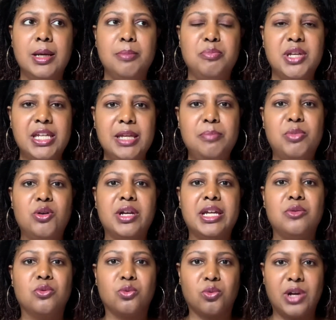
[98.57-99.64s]
people
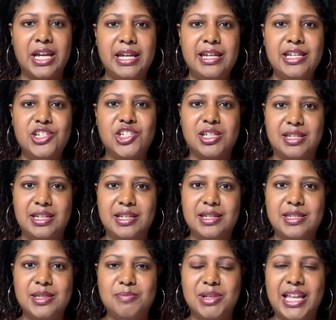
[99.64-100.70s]
can rage
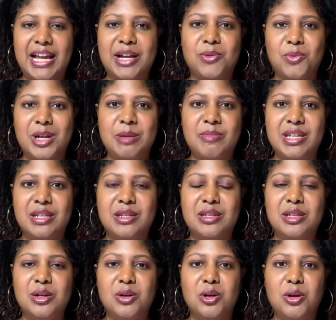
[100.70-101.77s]
against Black
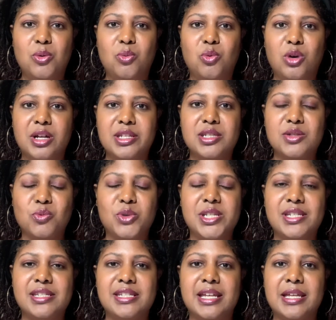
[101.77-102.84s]
women once we
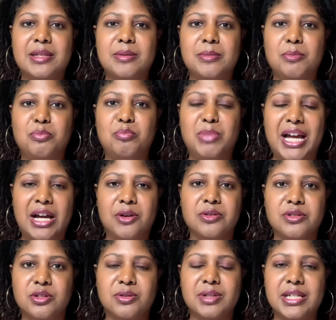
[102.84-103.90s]
set
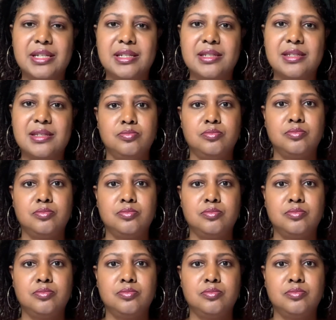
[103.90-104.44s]
boundaries.